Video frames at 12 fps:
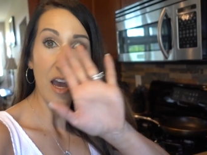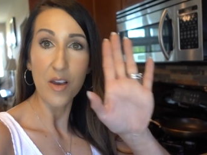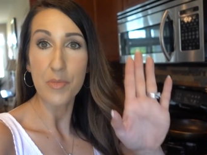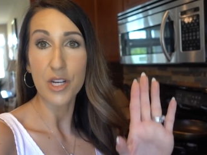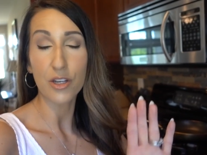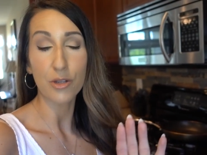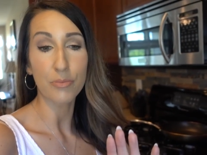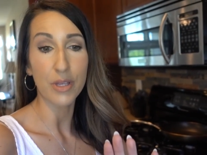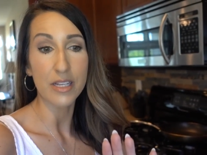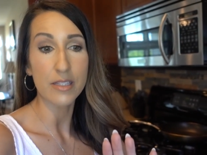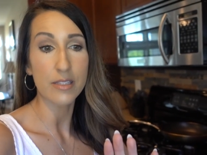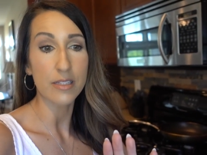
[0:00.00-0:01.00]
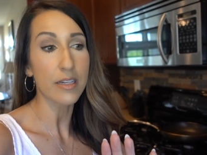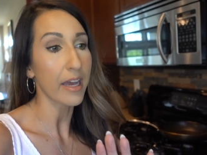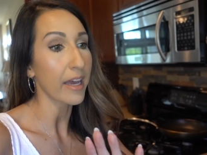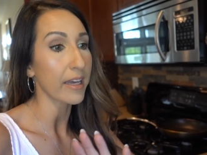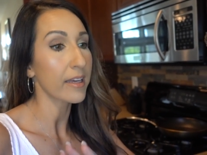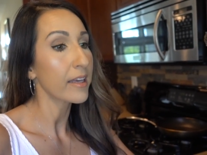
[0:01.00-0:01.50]
I'm in a good place
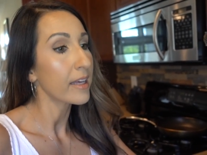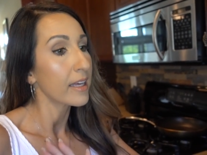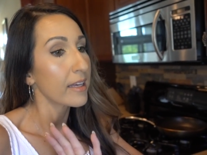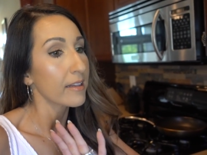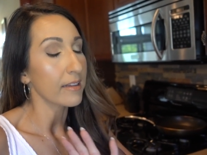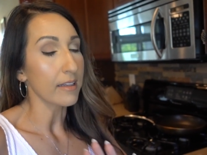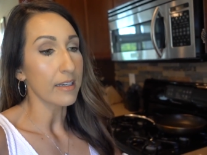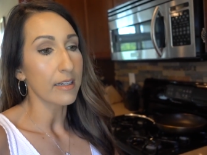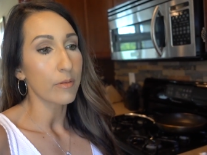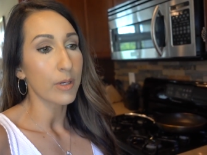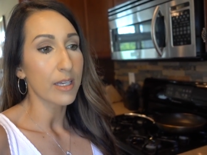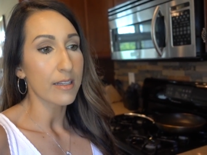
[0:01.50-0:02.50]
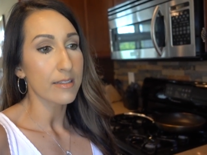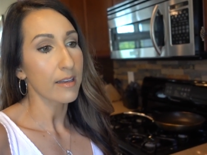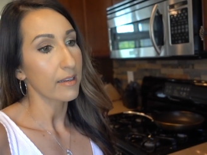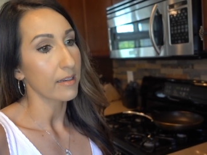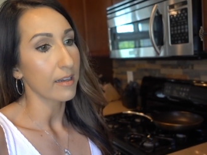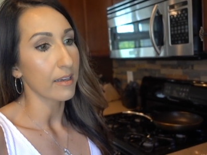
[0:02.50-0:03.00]
today. Lady Week is
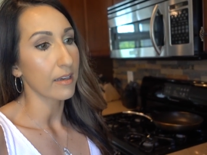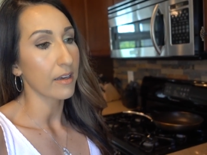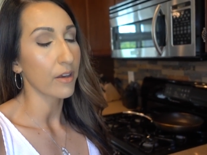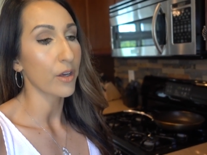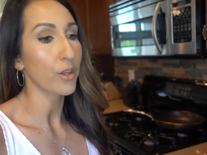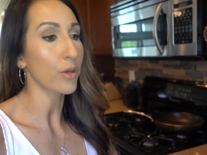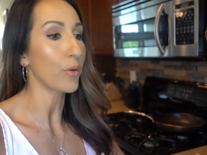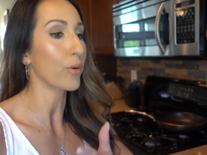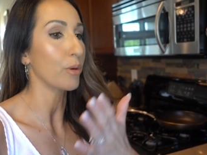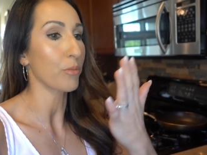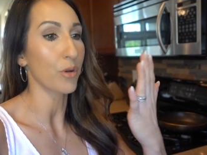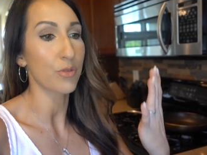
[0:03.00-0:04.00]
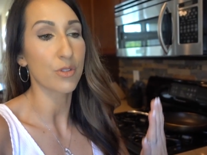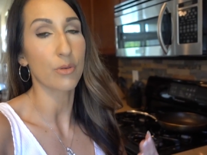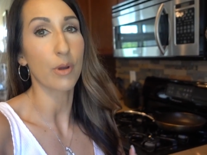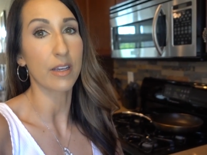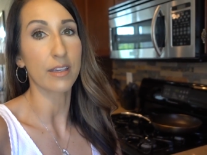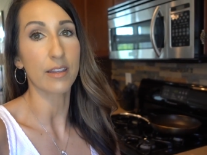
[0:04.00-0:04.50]
ending, the hormones are
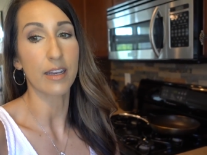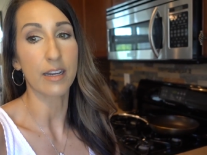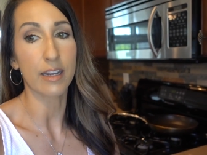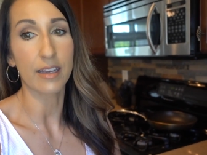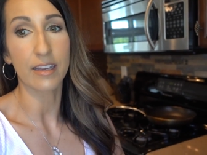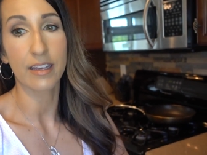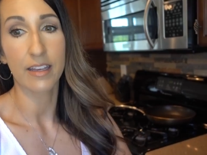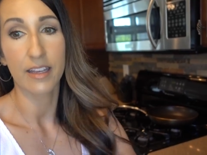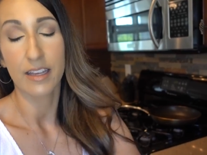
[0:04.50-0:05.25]
regulating,